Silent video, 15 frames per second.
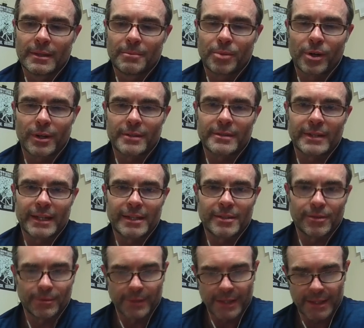
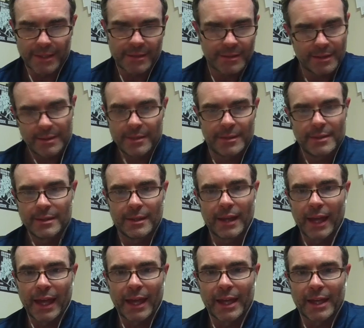process risk,
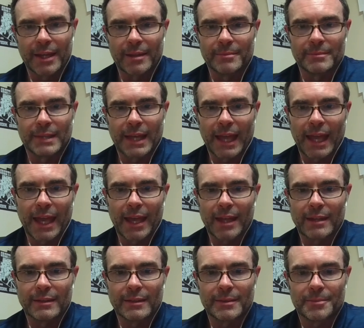
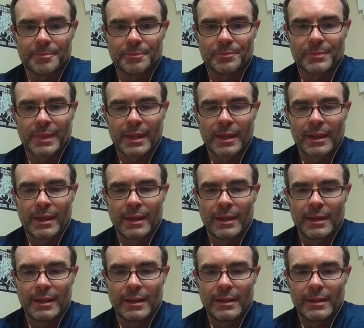and
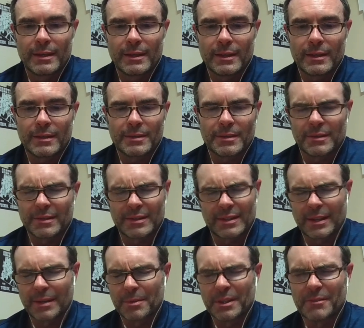this is,
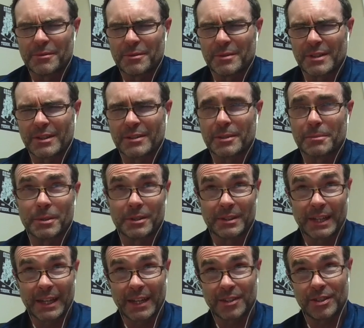I believe it was called the
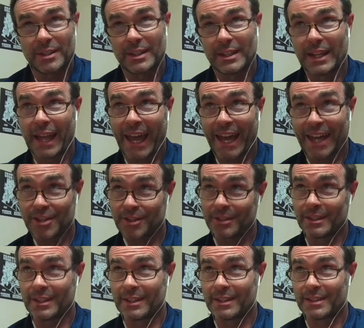protection
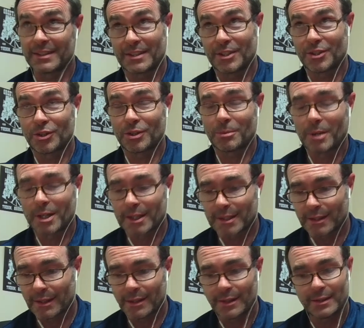action decision
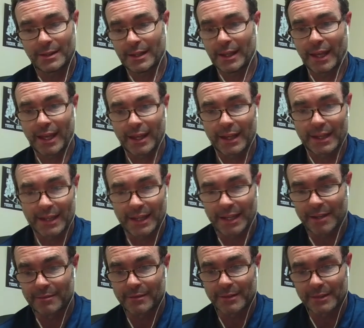model, and I
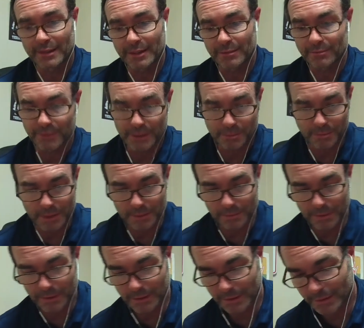can't really
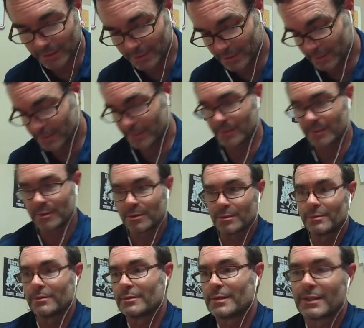remember
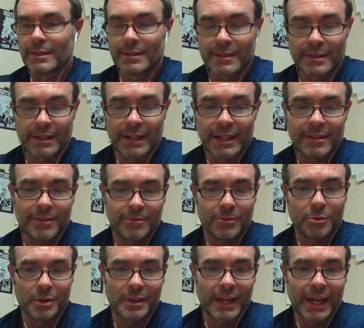who to cite
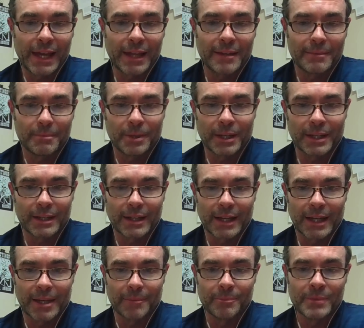for that,
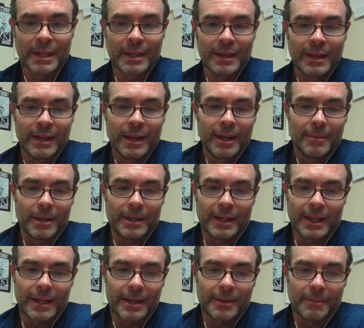but you
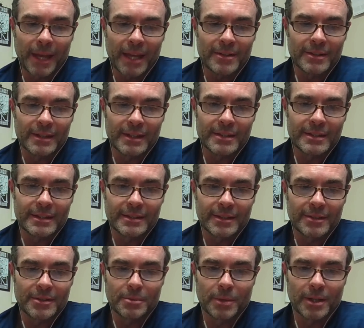got to imagine this
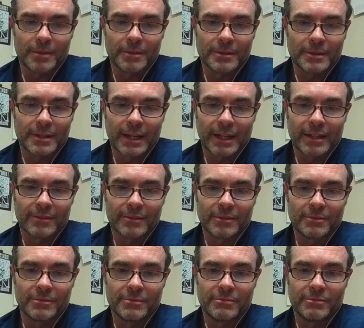decision model was kind of a
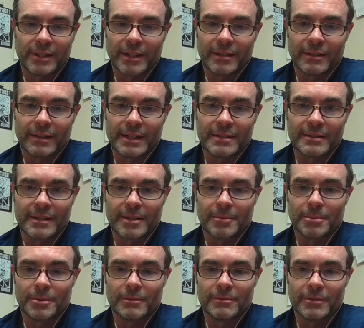very
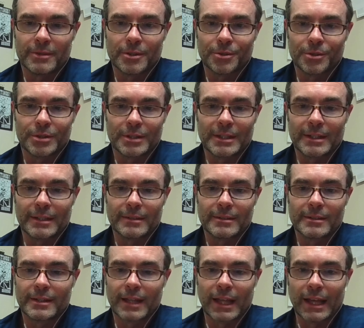simple flow chart.
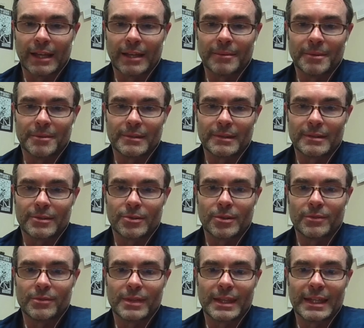It was a sort
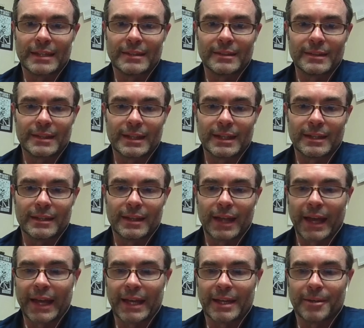of thing
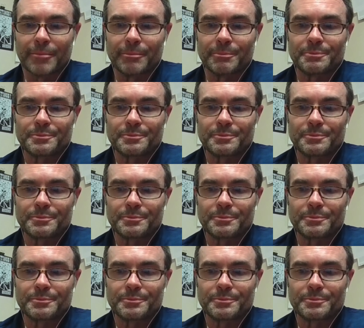that